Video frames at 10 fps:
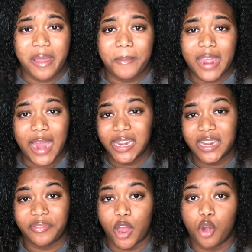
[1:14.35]
I mean, I didn't
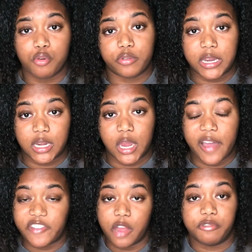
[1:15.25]
even own a
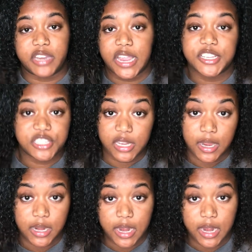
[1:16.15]
foundation,